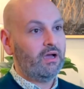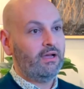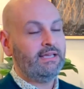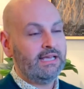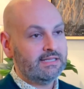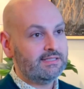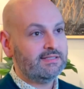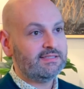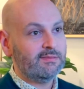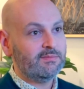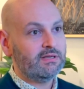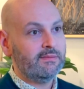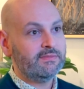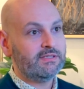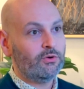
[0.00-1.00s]
Yes, it's
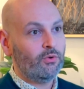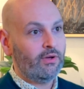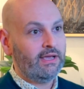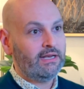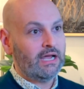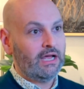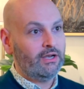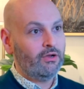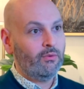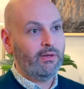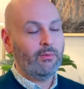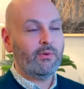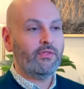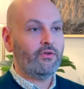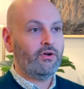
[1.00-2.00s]
sometimes annoying not knowing
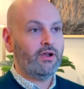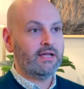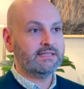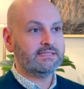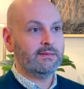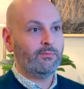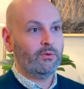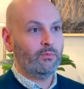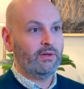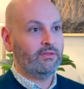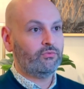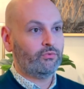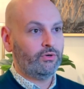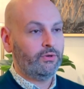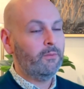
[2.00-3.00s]
whether or not someone went
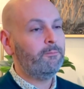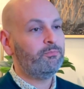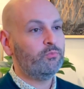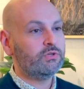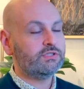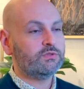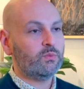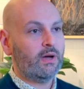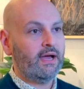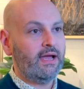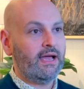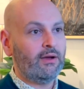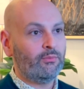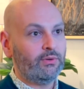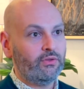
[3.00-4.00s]
through, which is why
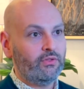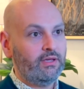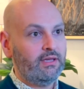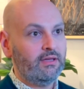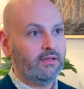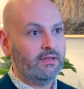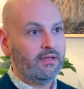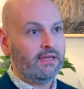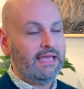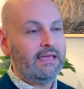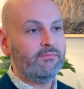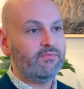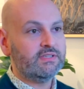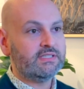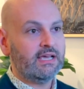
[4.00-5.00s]
I really
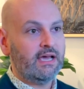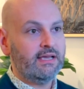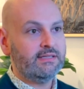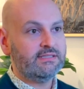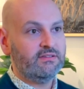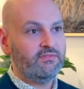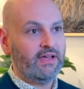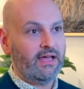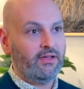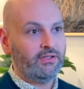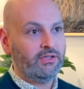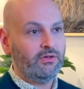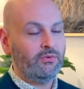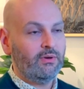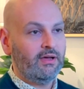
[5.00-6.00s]
emphasize the
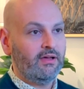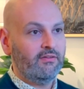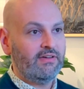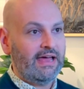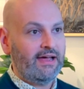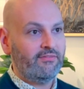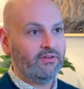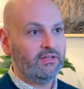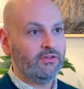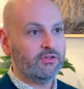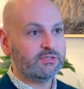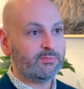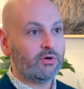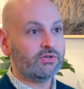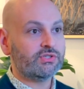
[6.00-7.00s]
value of having those
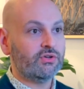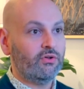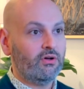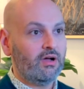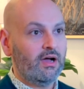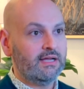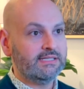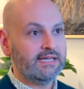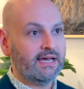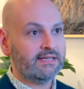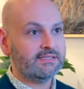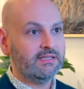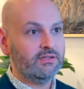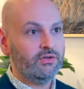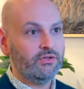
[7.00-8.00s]
personal
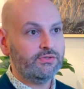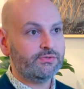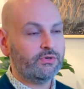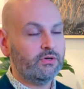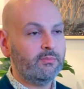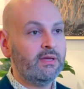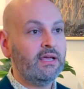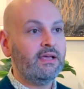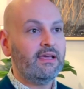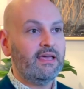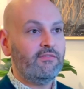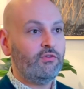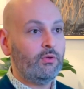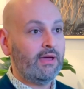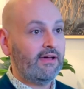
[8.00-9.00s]
contacts in the newsroom.
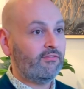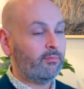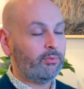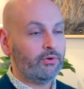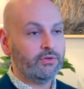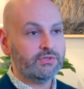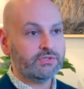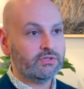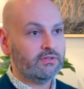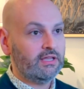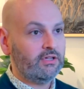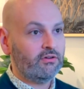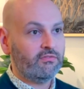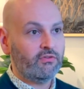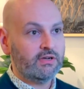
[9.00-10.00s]
If you have a producer that
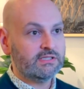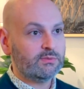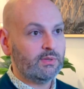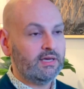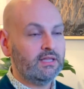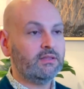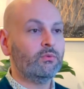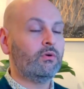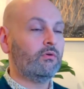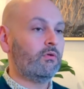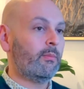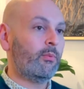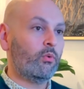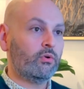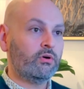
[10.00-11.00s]
you're friends with or a
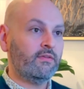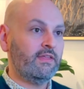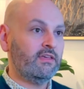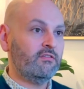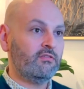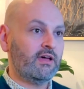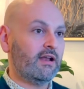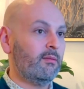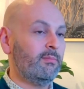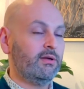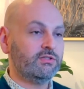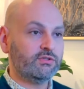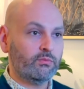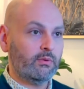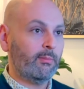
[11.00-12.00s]
reporter that you kind of
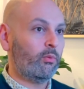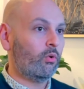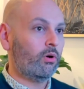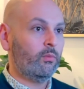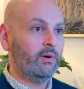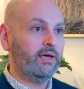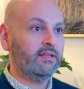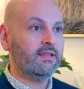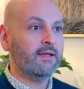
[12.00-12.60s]
built a rapport with,